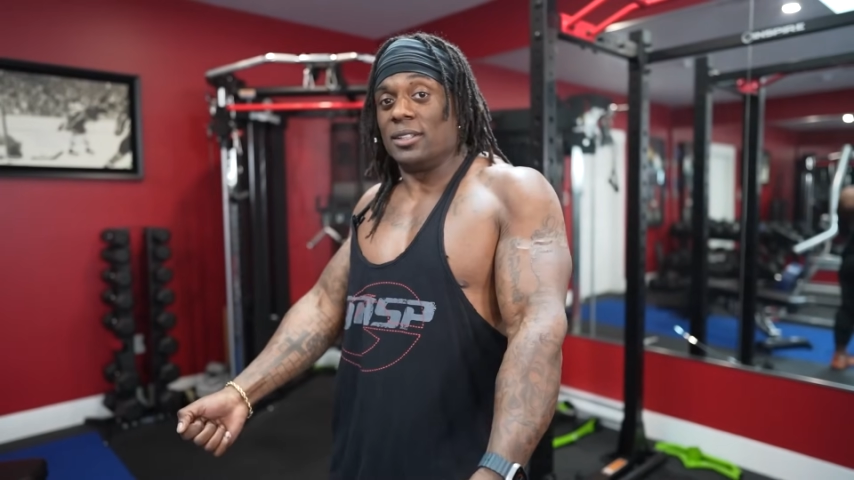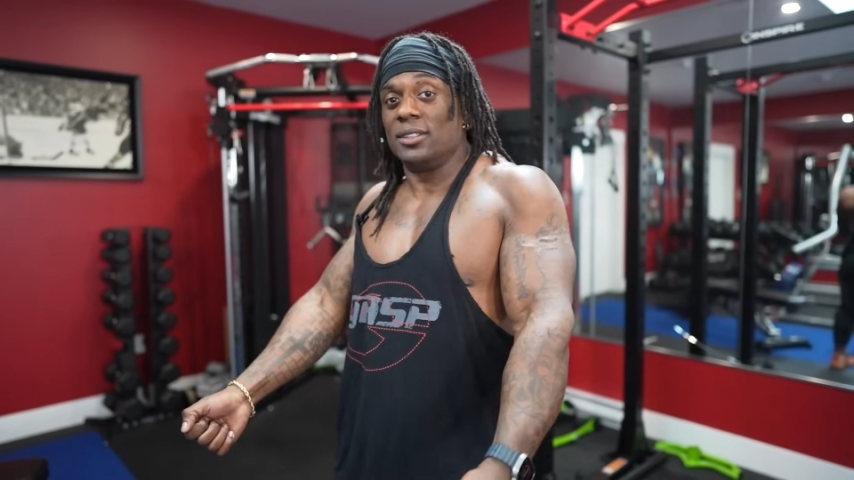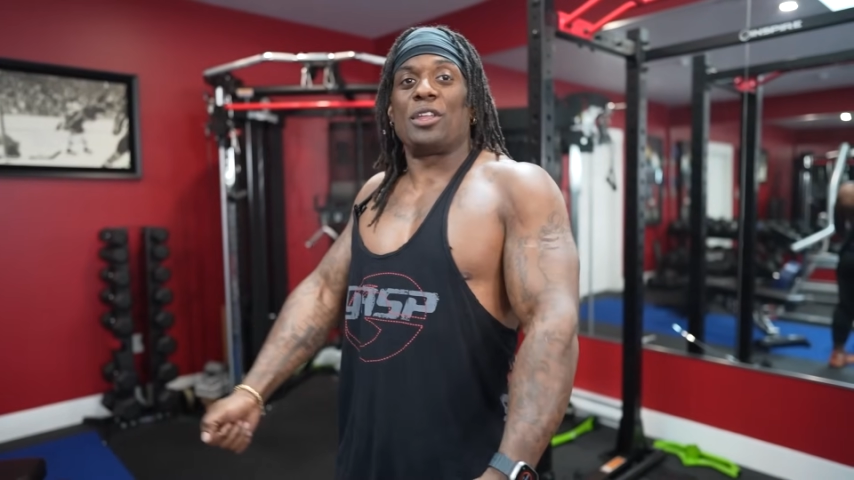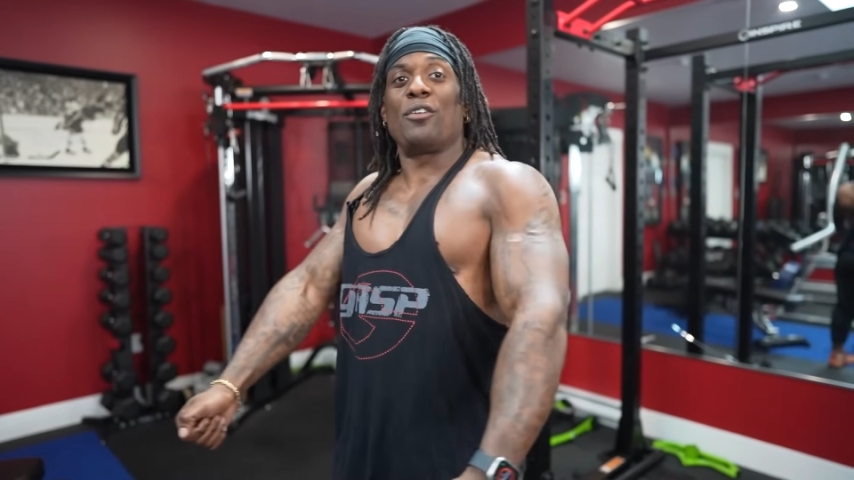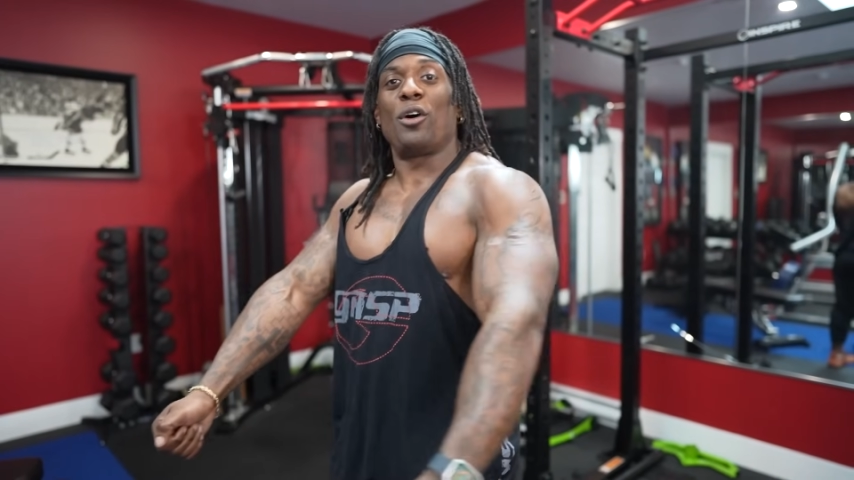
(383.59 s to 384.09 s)

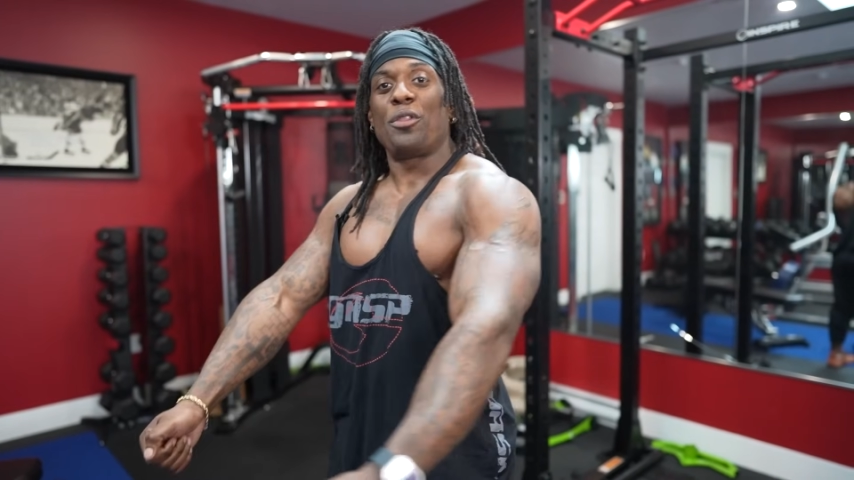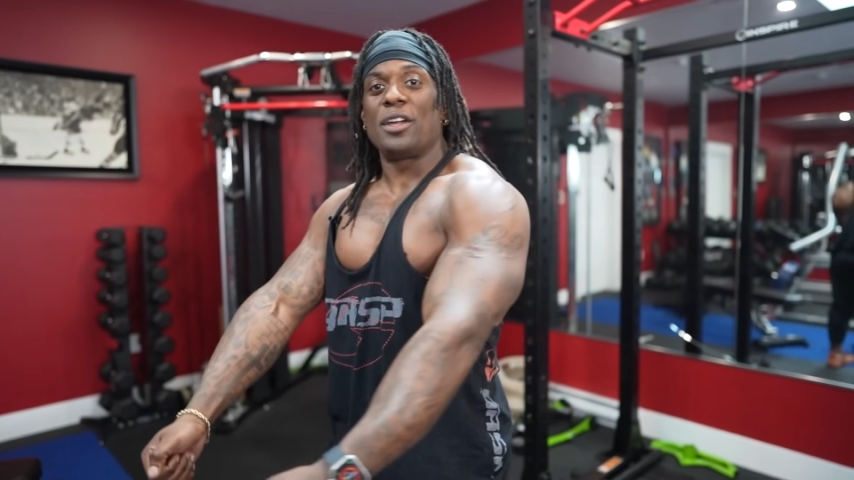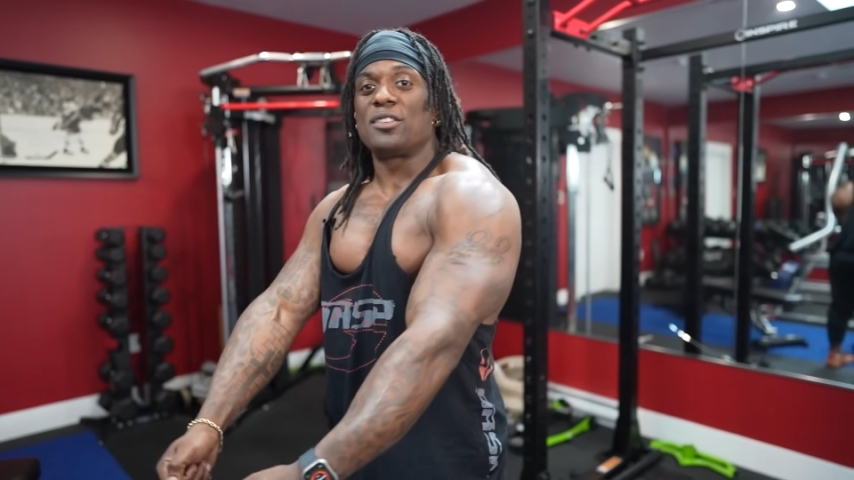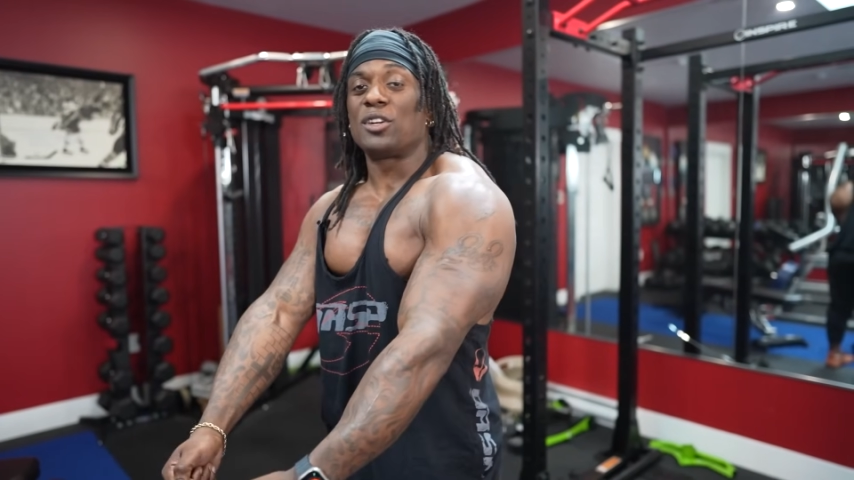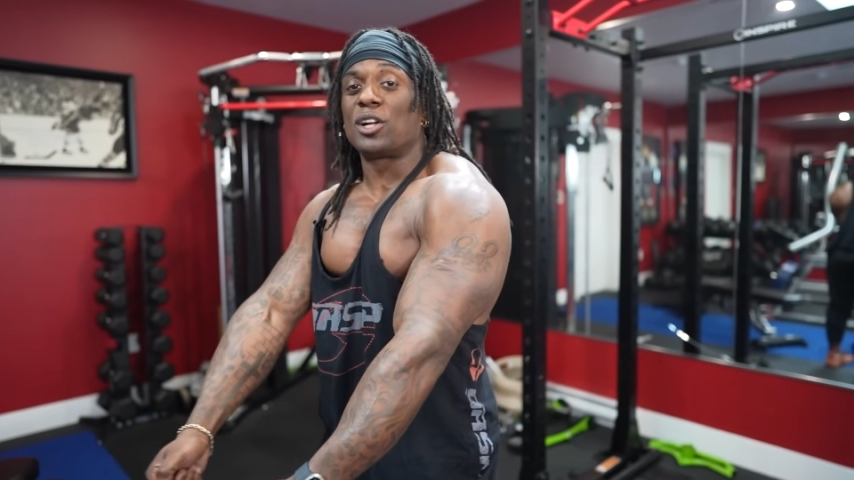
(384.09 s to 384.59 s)
Think of all the
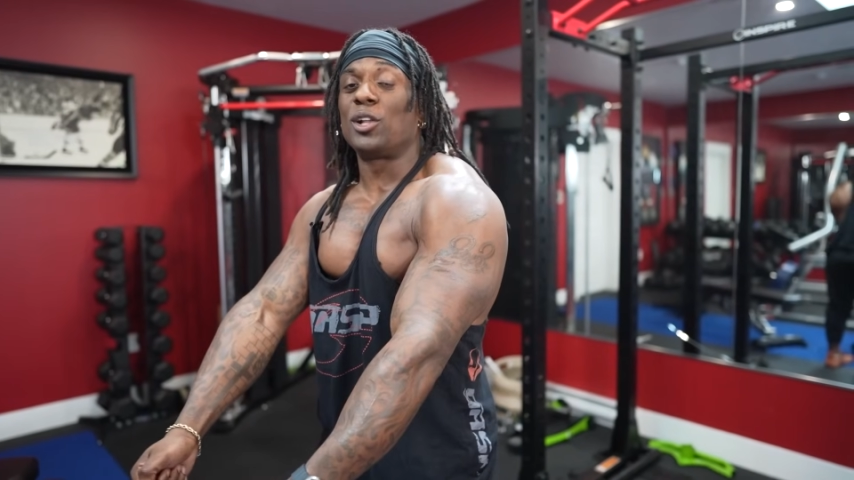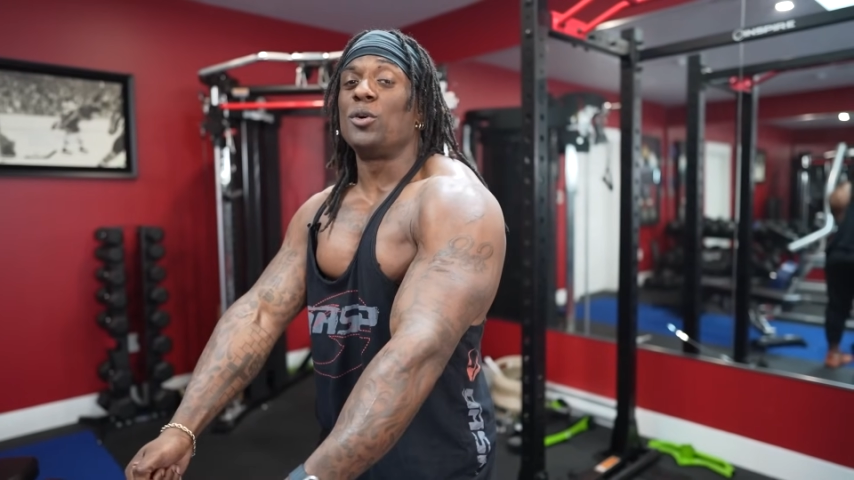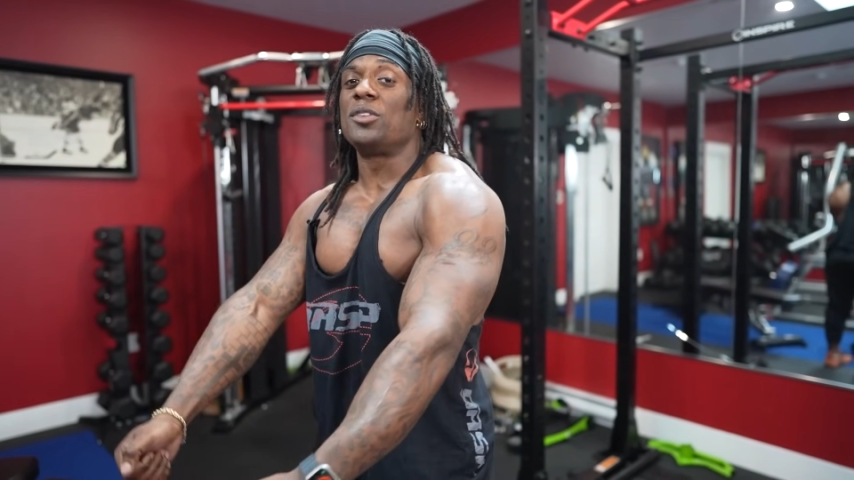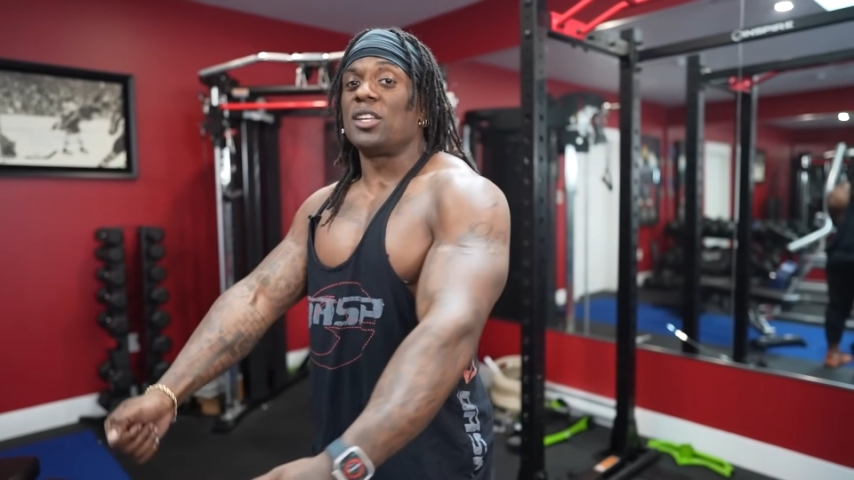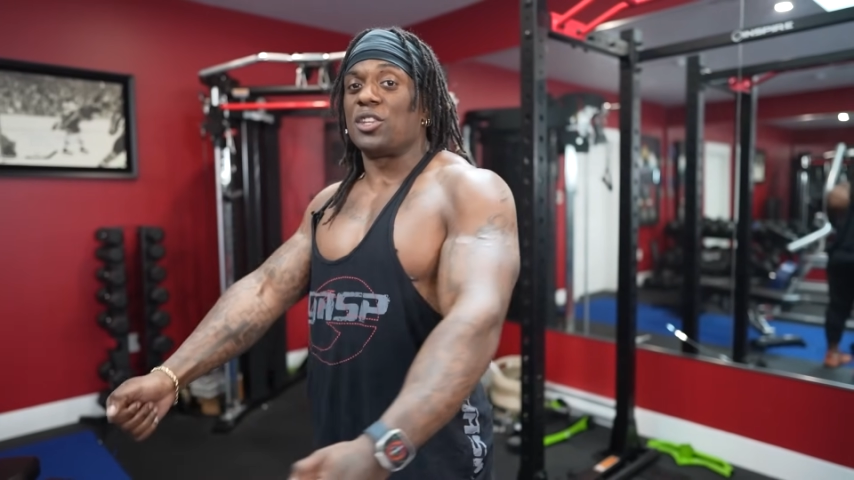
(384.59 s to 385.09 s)
things that are
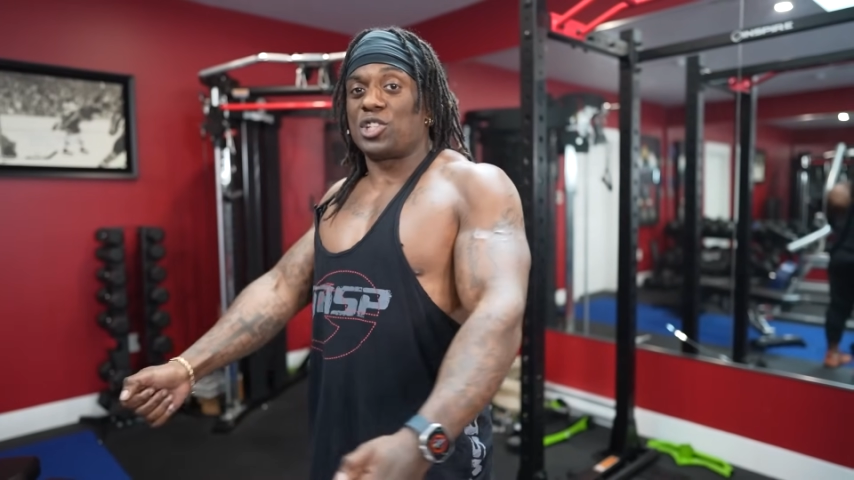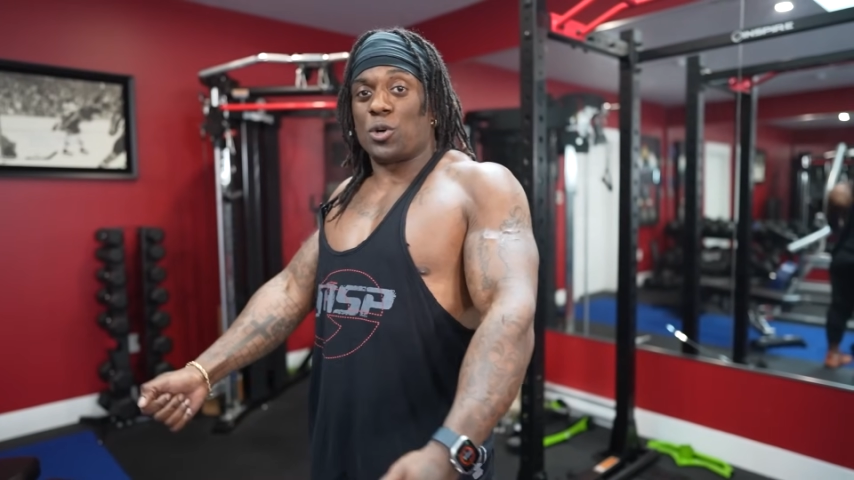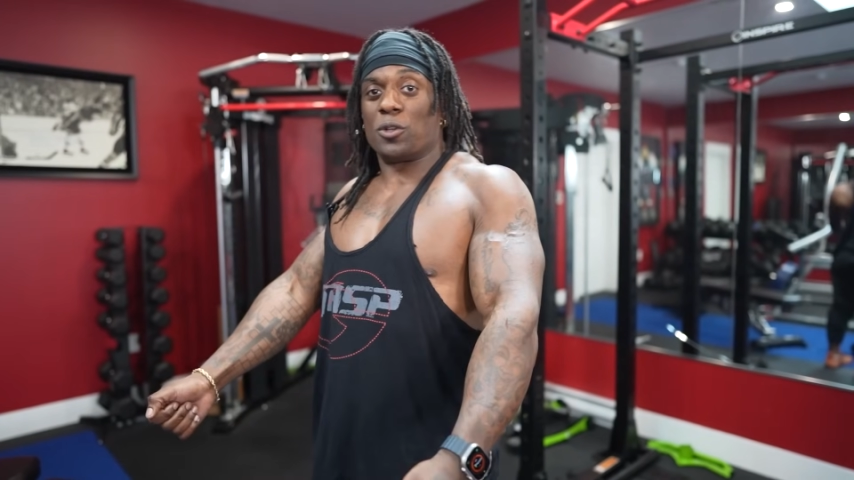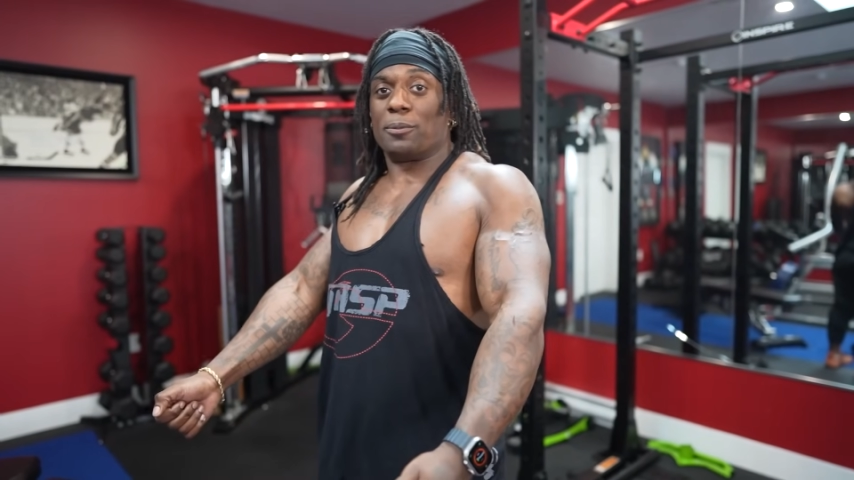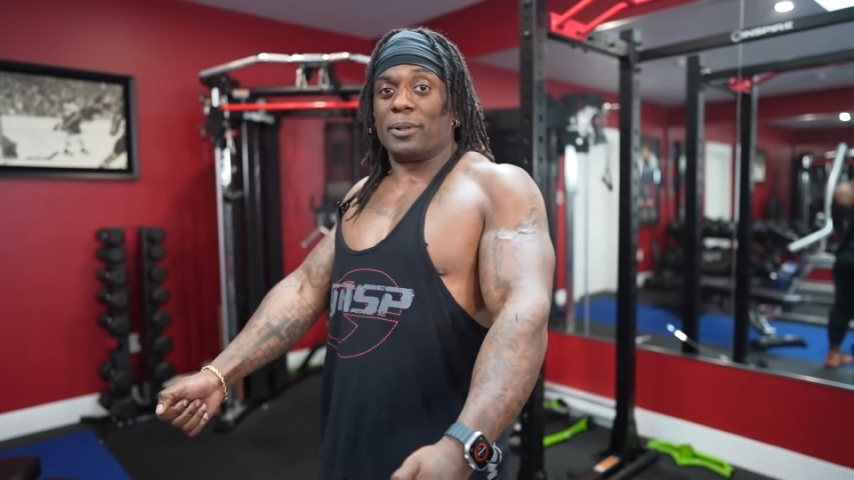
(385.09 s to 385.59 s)
closing the shoulder